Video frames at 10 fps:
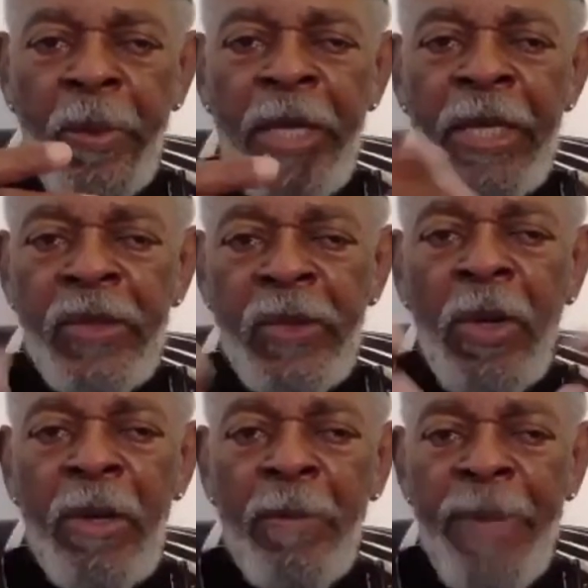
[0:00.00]

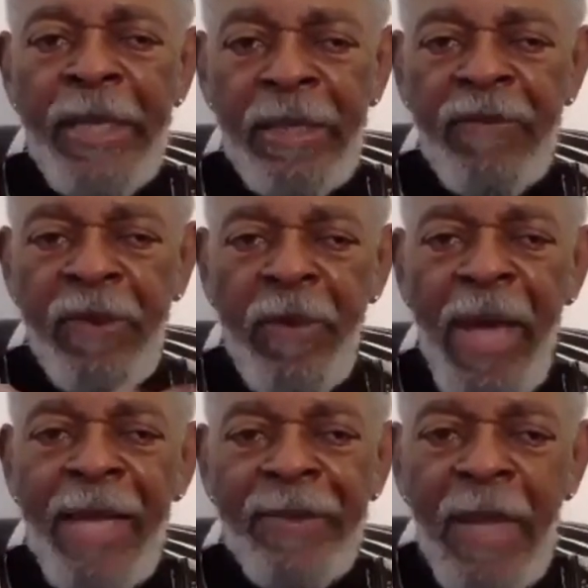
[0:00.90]
historical basis for the
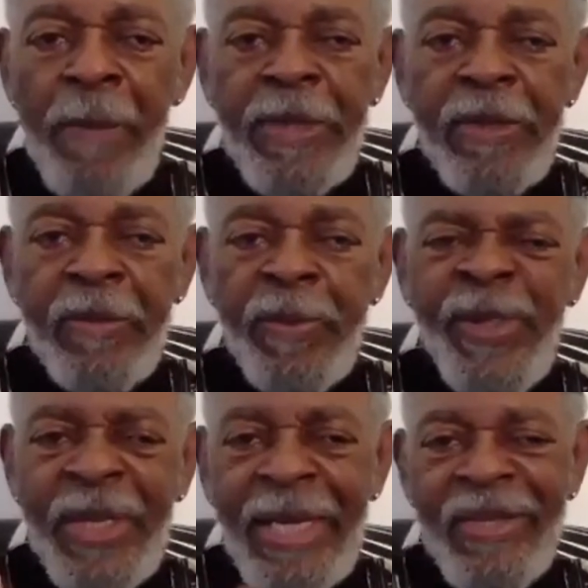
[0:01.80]
rise of communism
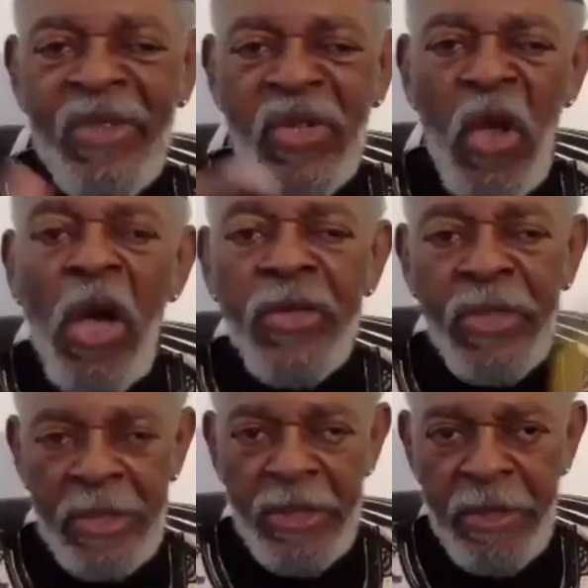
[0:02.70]
was the
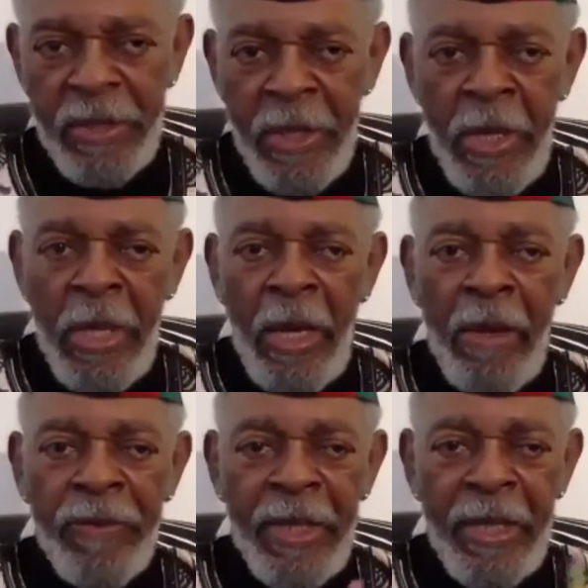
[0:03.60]
exhaustion
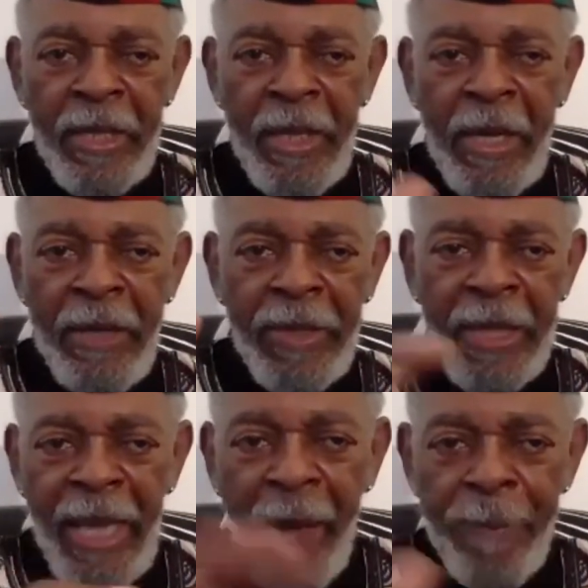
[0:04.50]
of the
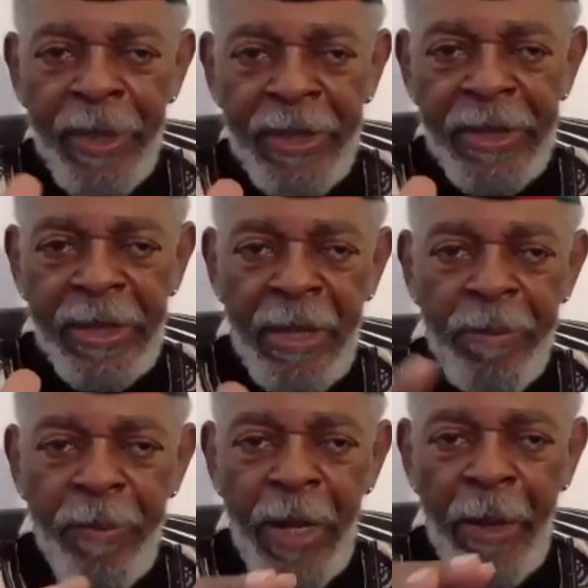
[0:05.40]
capitalist
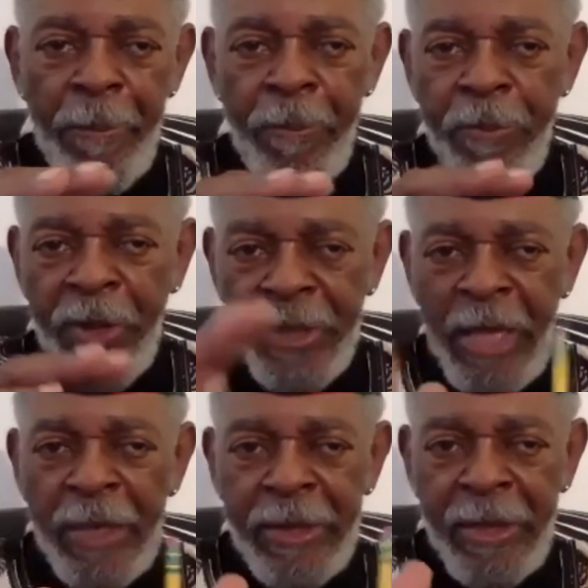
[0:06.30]

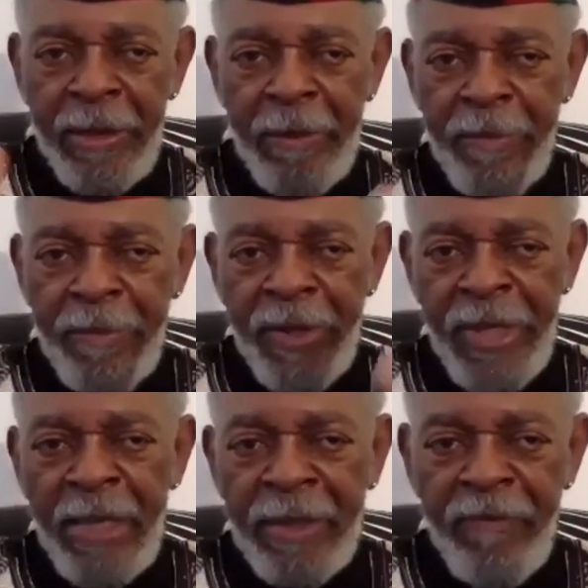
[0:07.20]

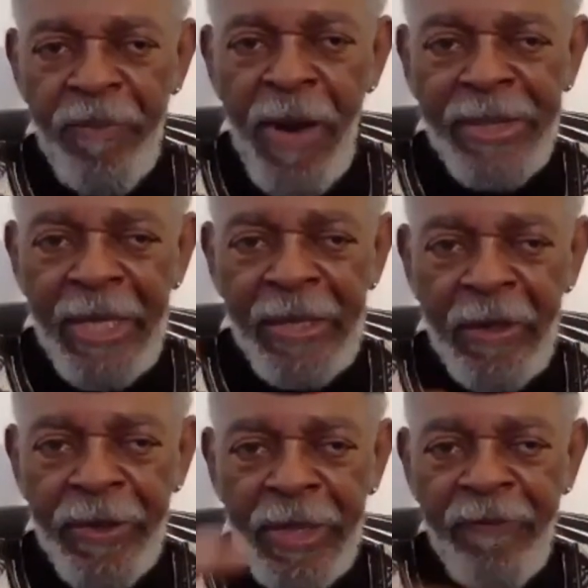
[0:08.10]
productive
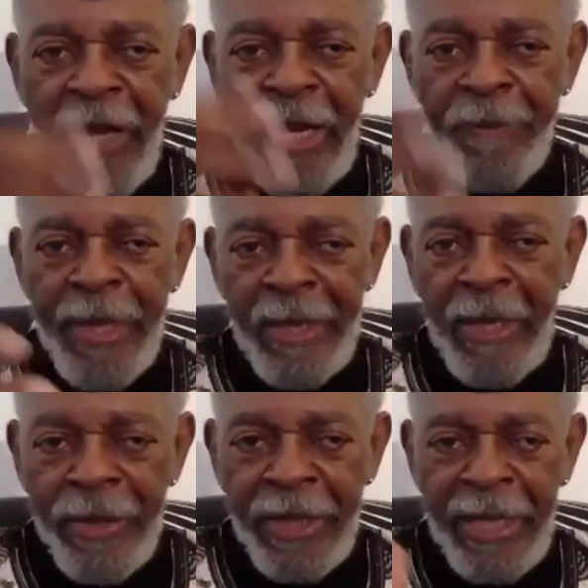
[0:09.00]
process, or the development
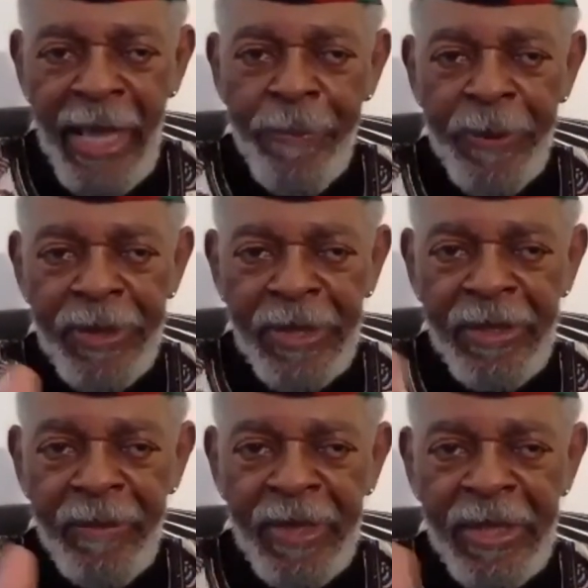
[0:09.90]
under capitalist
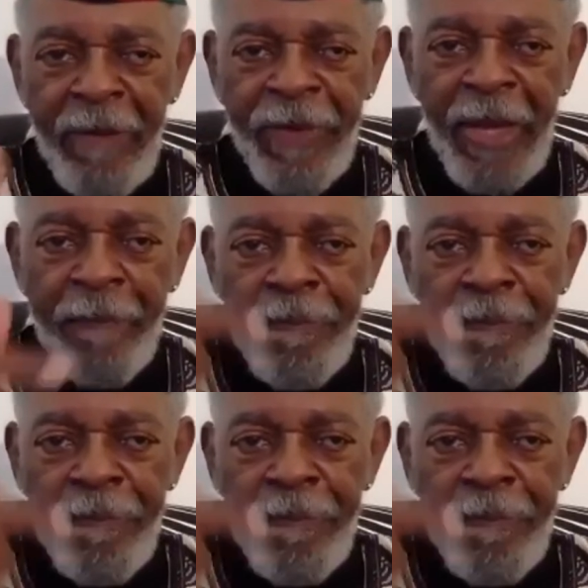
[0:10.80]
system itself